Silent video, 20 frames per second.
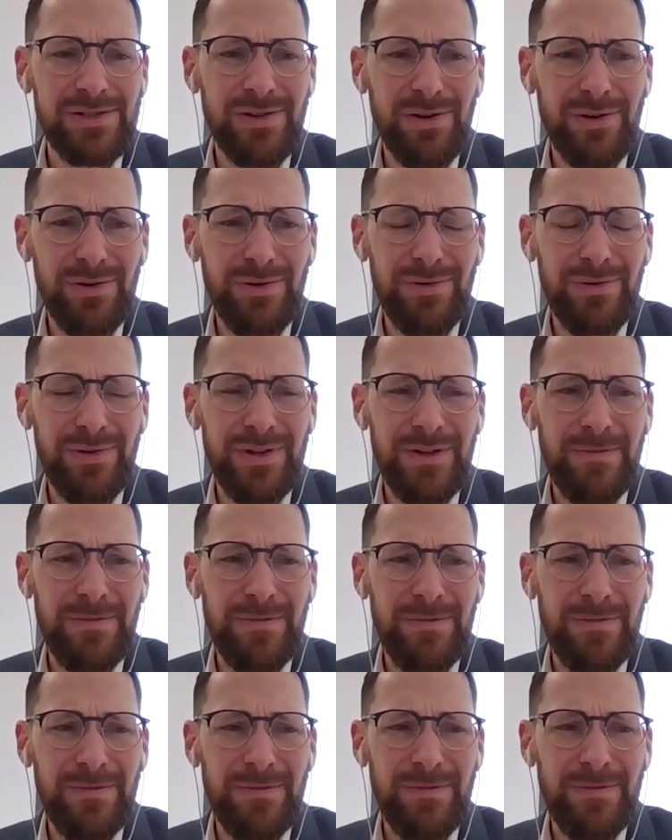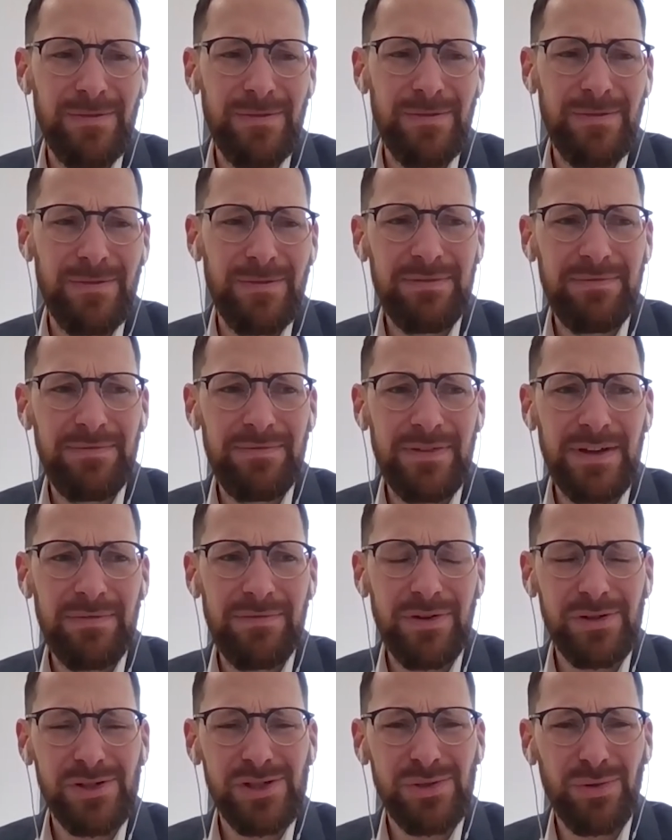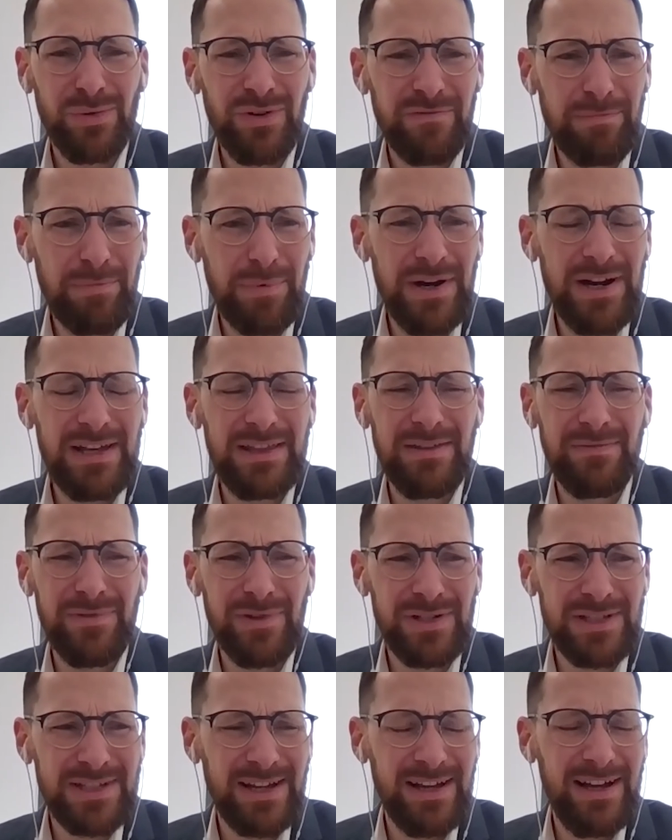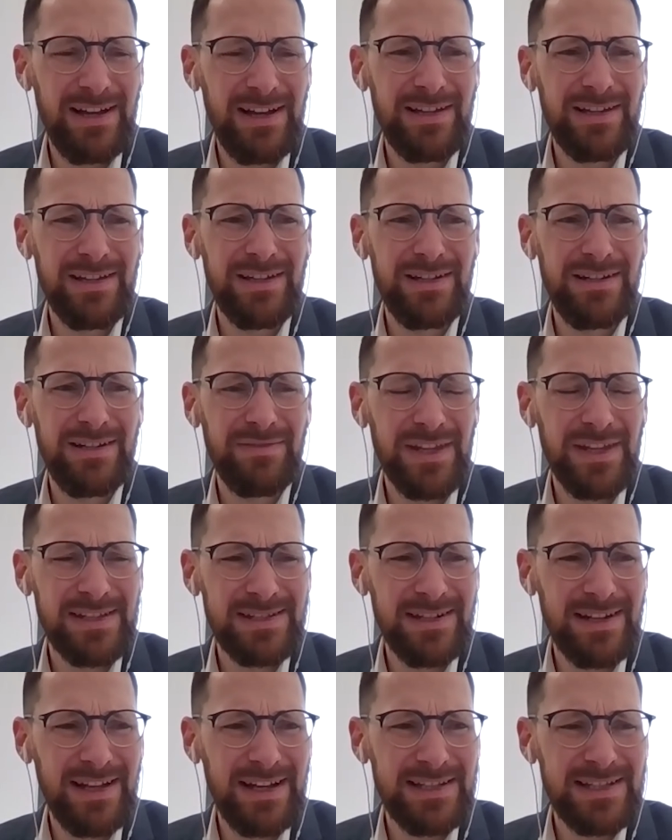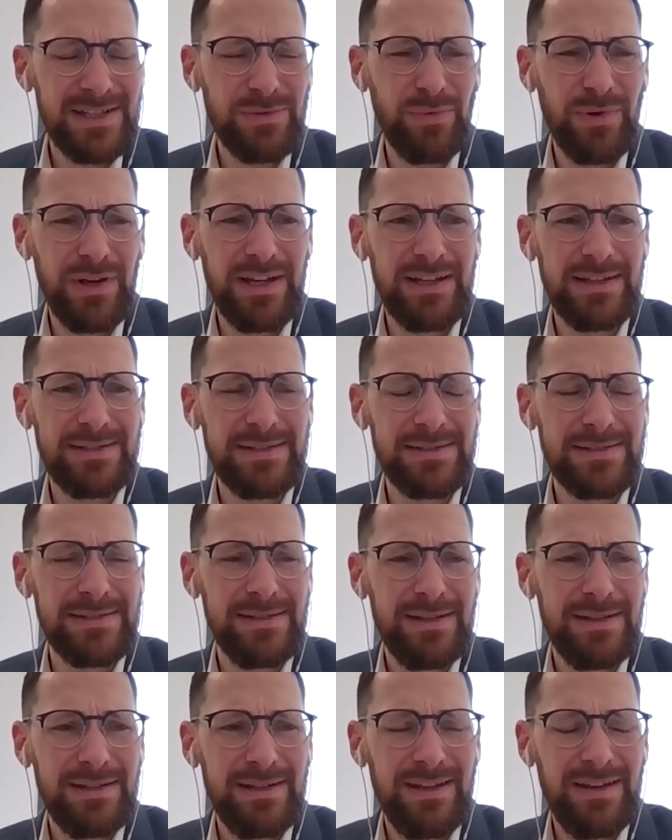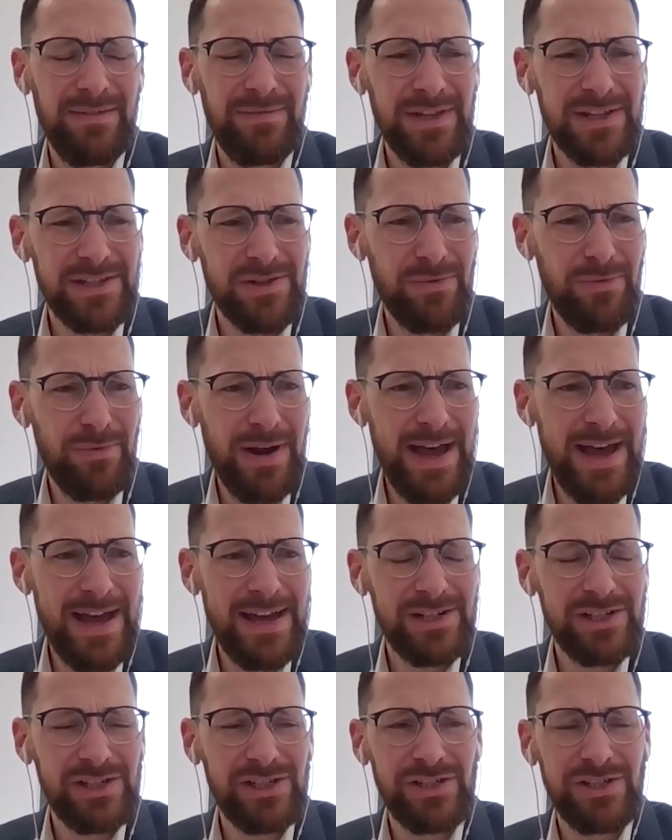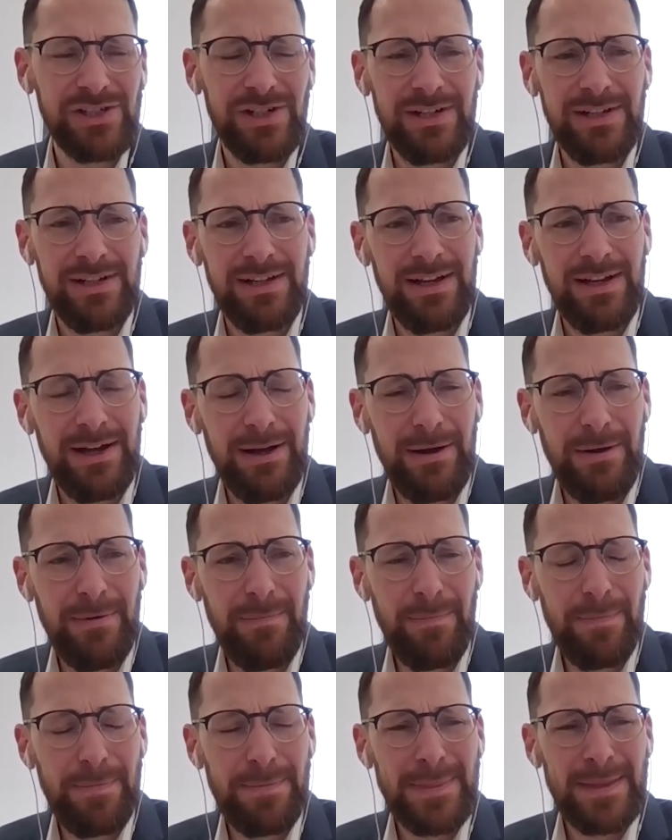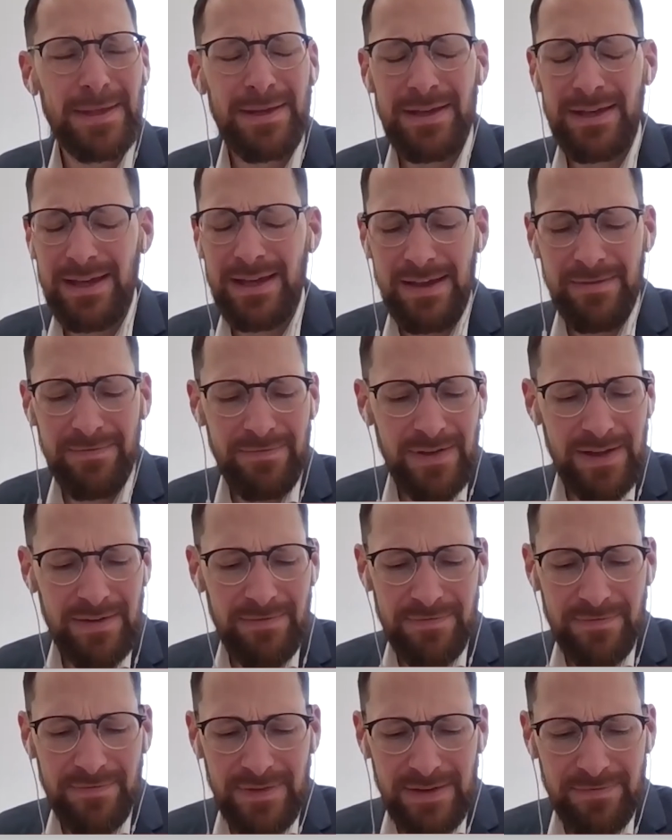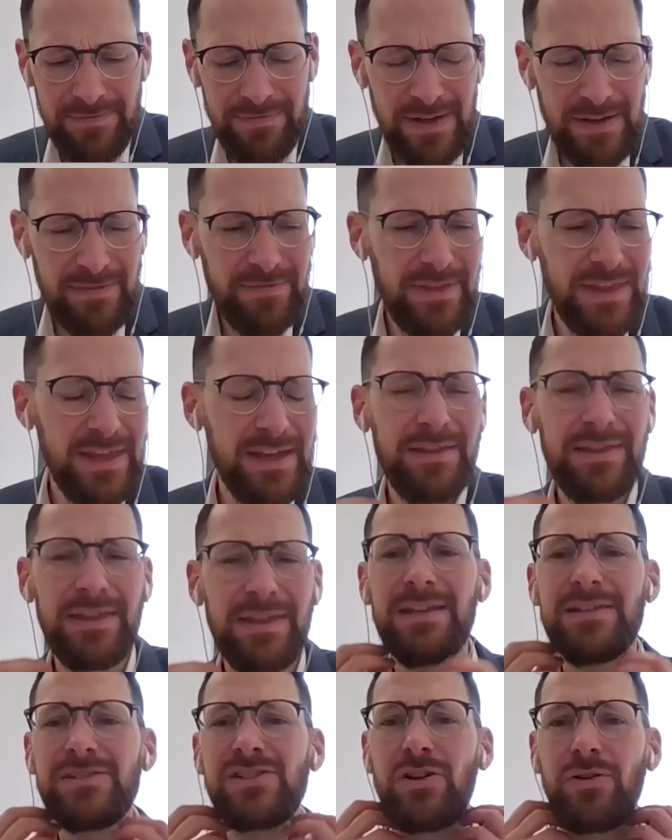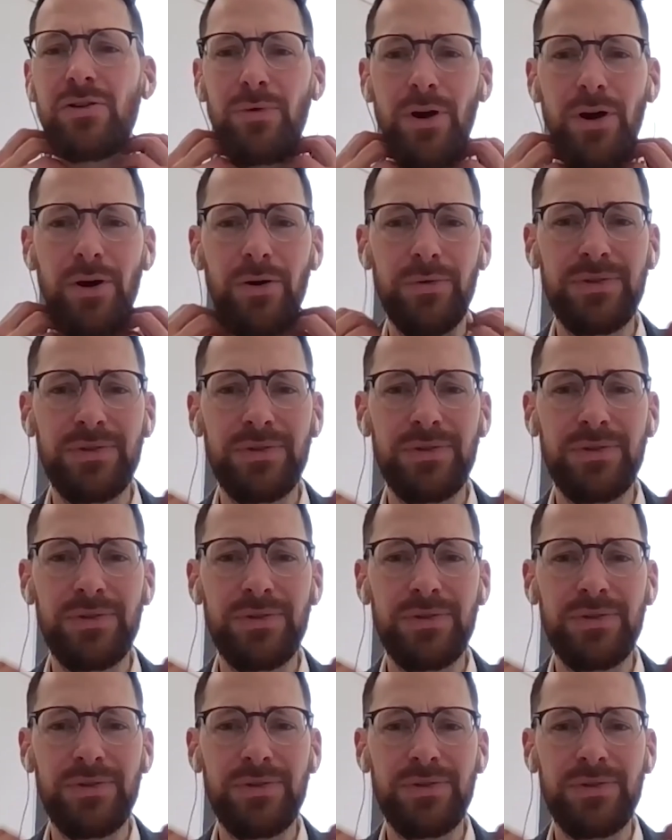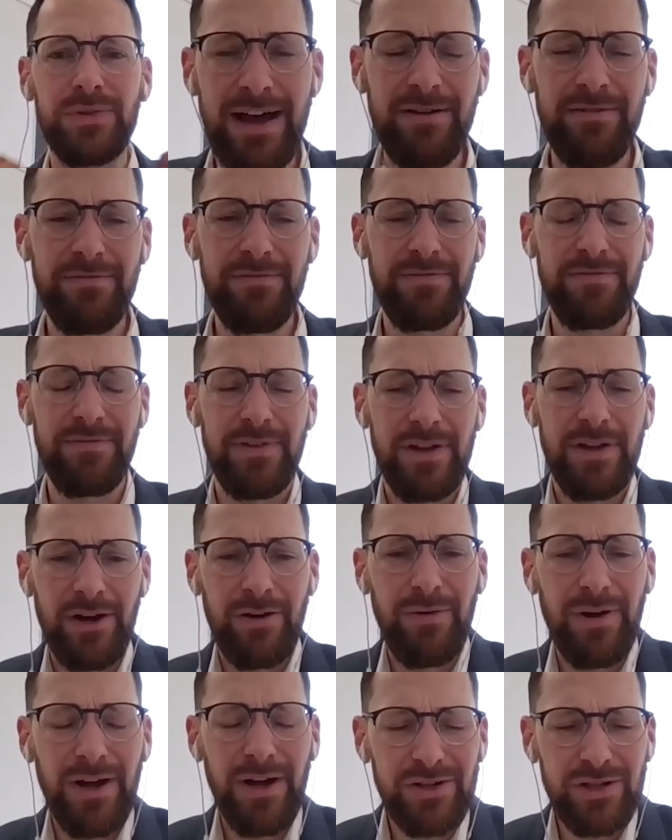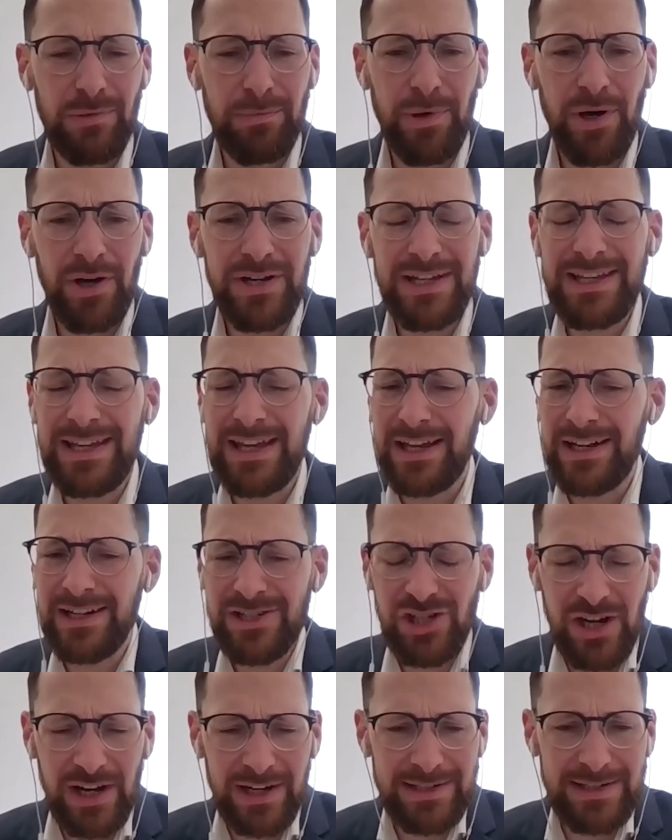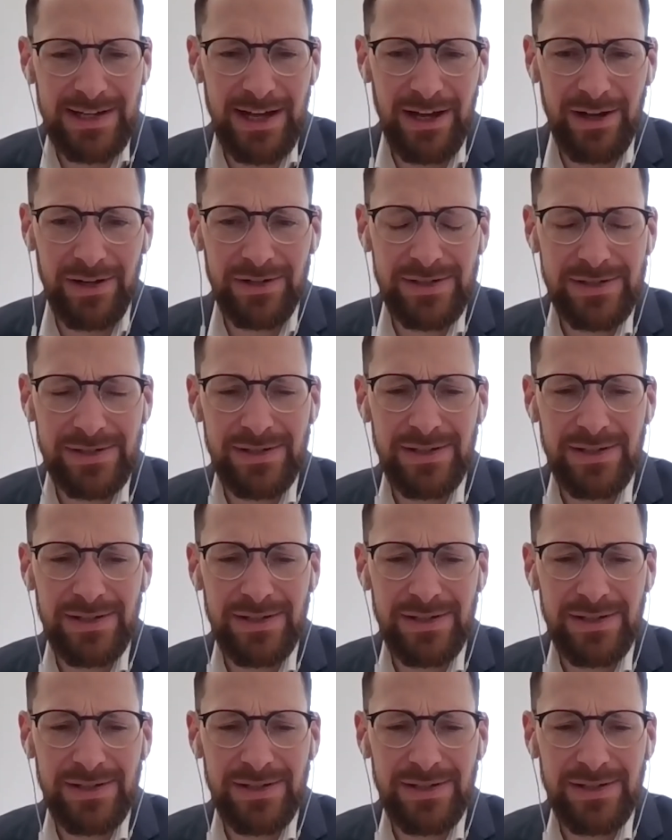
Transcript: So, if you're short of breath, if you're tired, if there's night sweats, if there's a rash, if there are these growths that you have around your body, get it checked out.